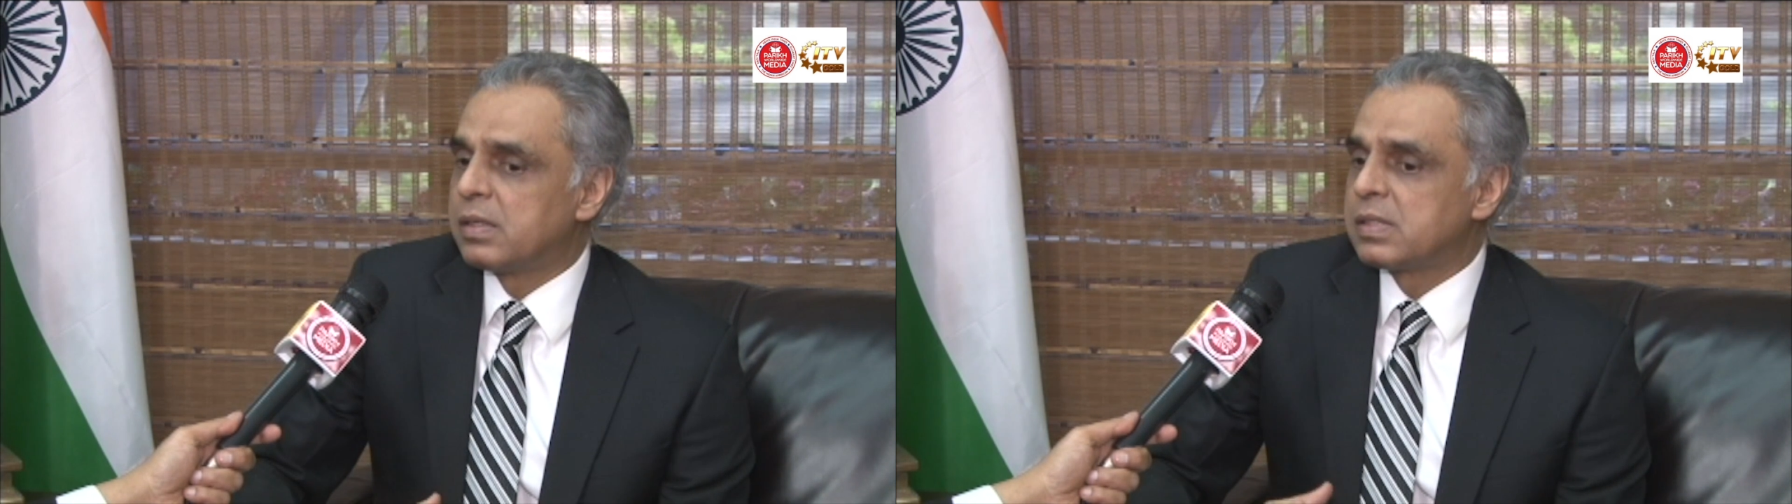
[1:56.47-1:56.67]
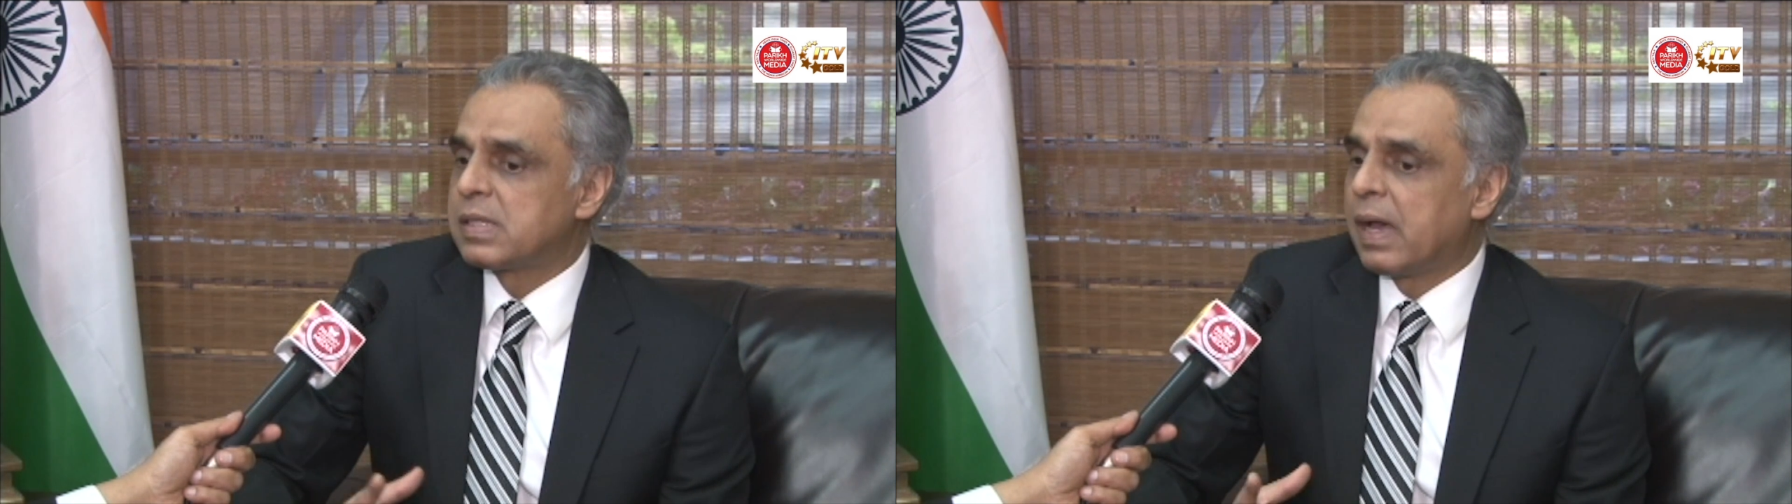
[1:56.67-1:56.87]

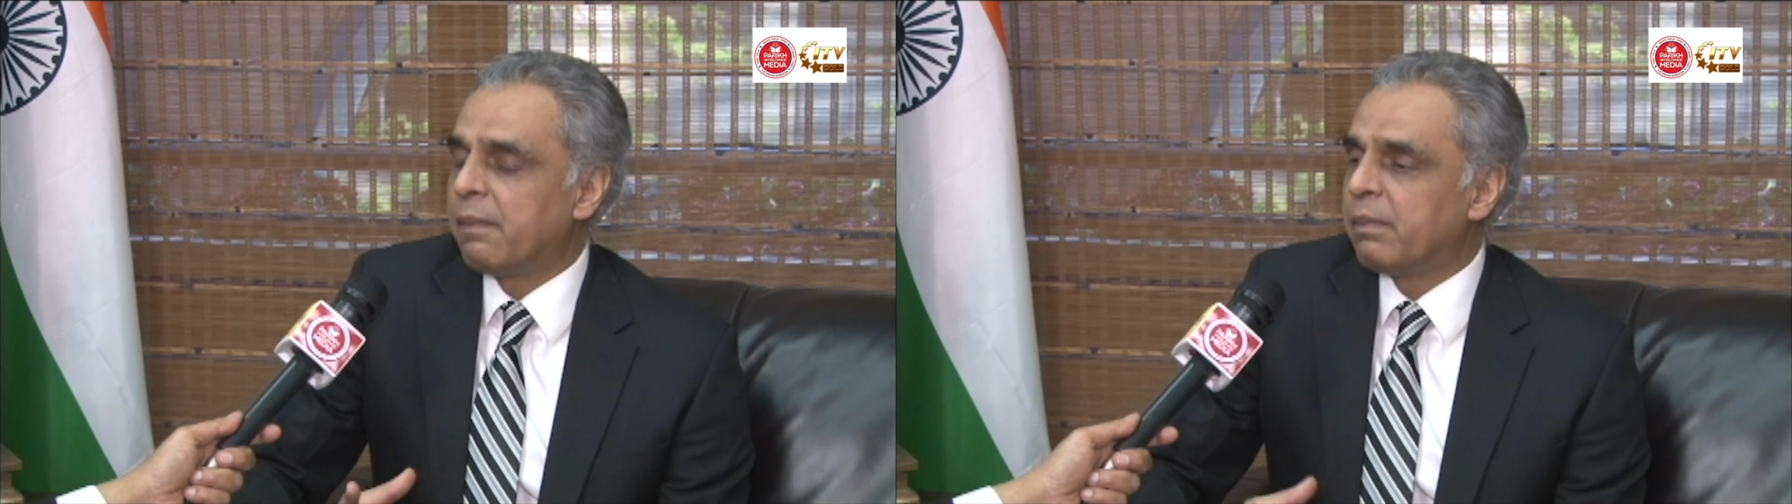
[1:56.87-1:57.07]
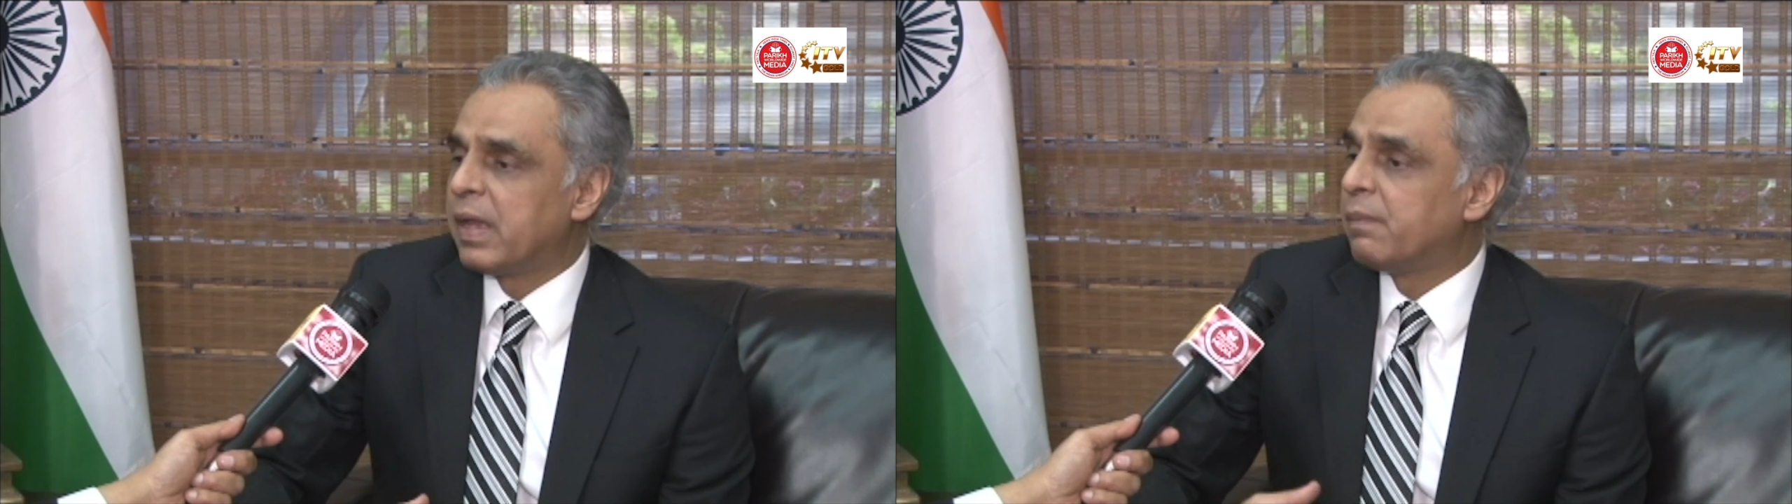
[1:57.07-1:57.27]

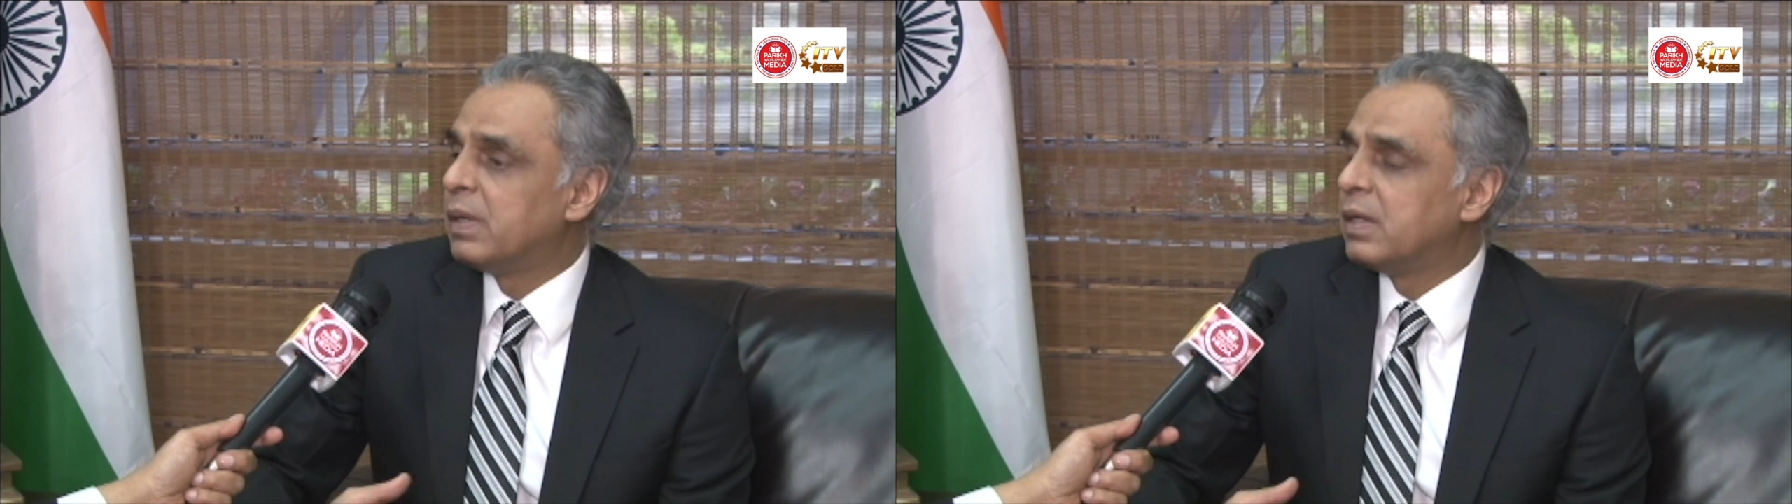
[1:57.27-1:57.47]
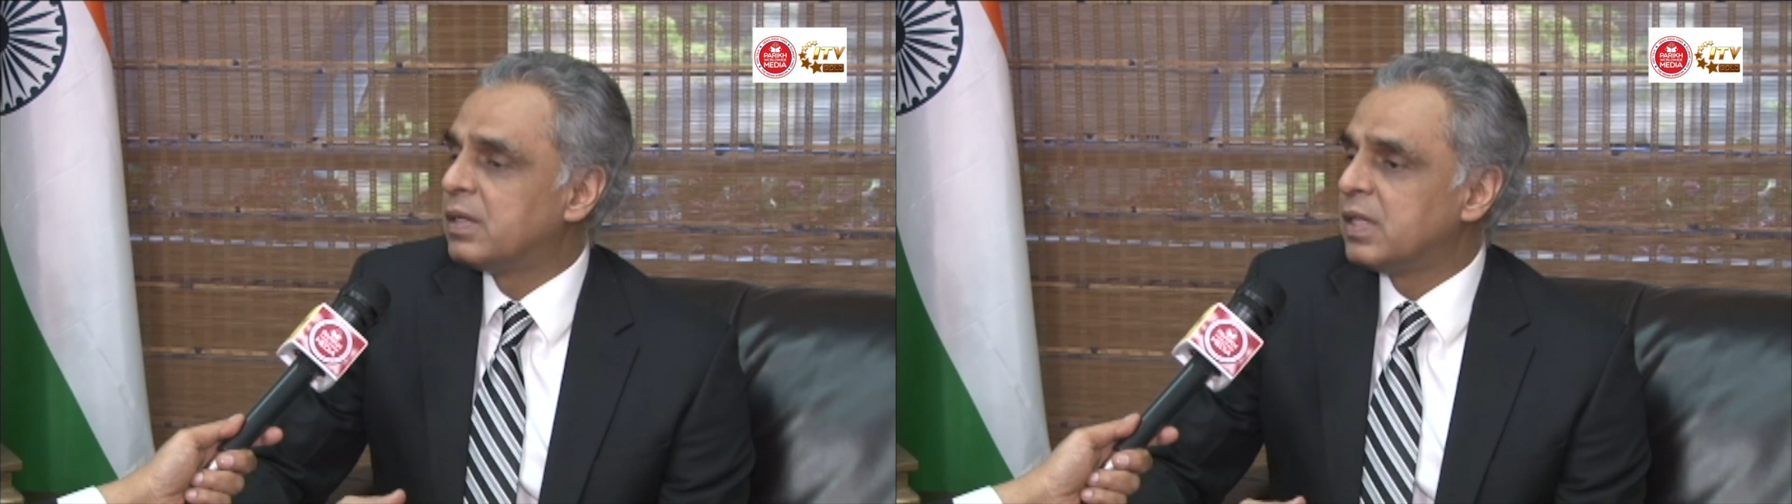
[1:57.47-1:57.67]
some
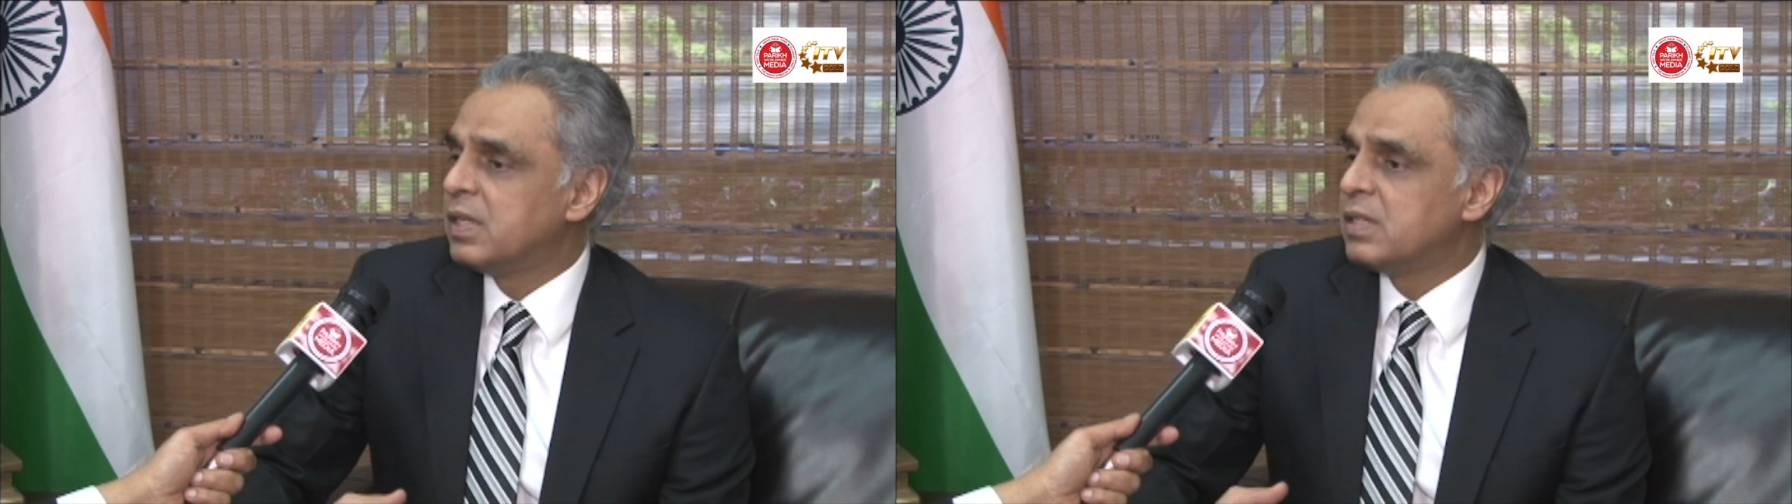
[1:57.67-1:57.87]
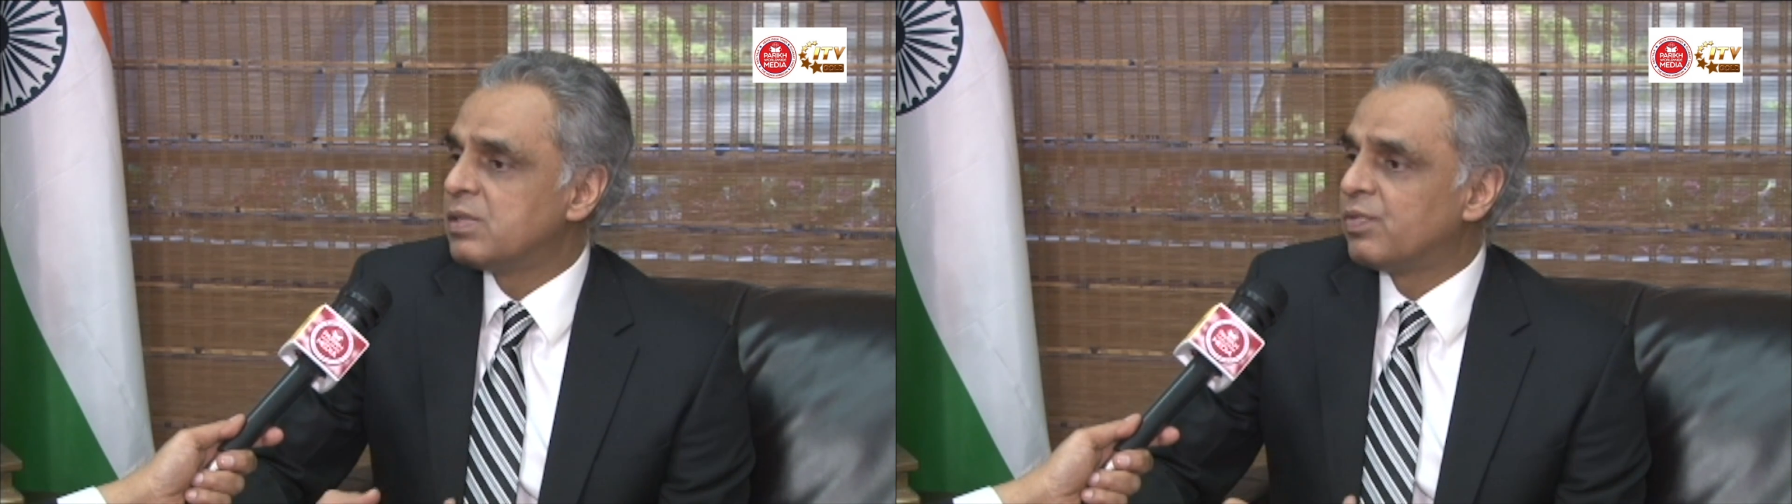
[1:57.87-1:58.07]

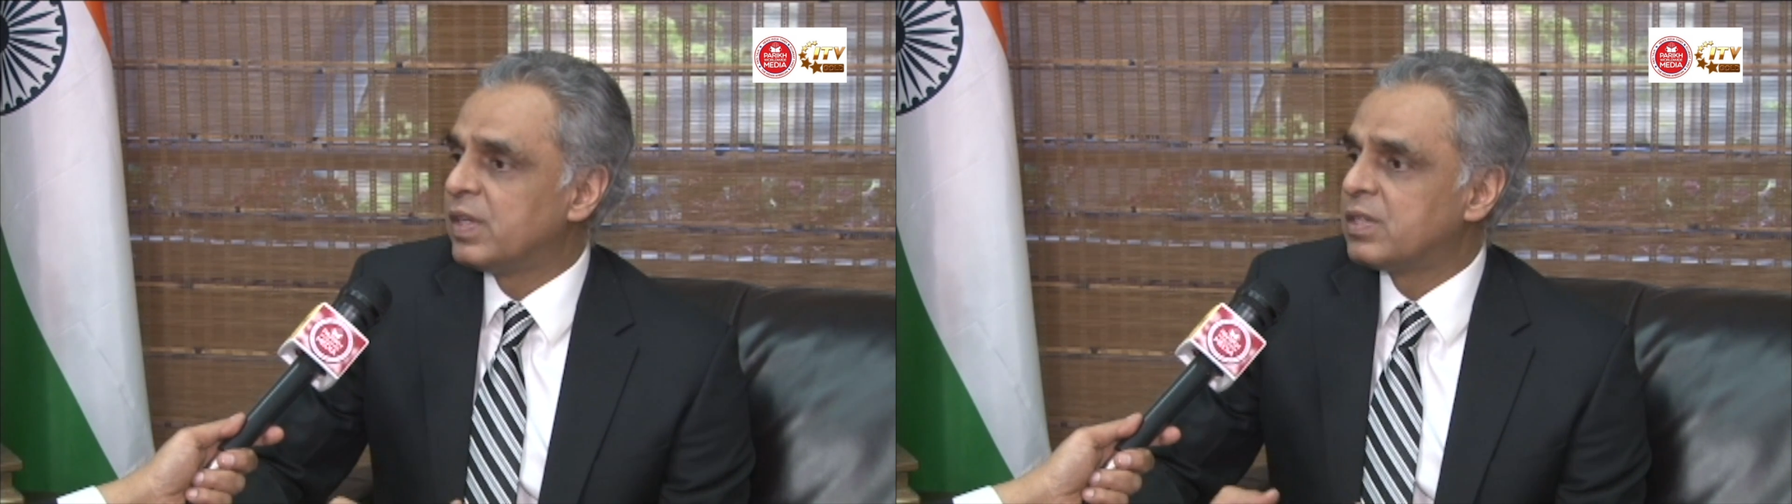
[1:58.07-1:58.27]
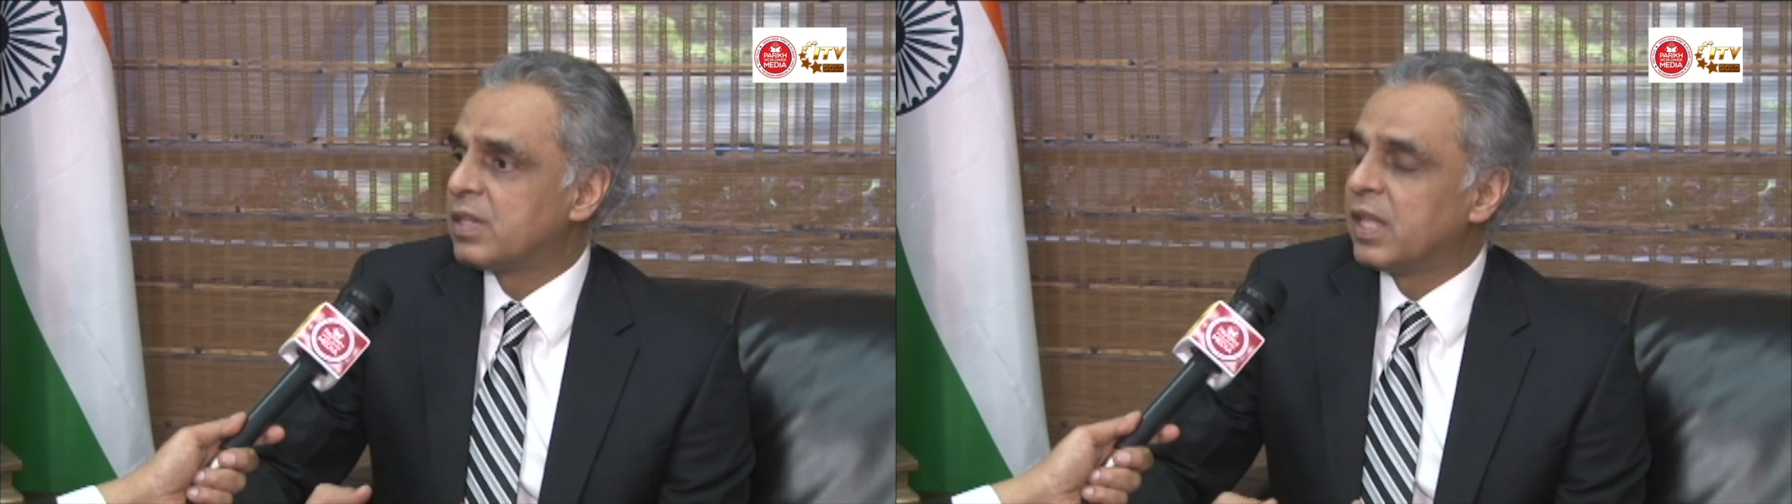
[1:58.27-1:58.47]
abilities which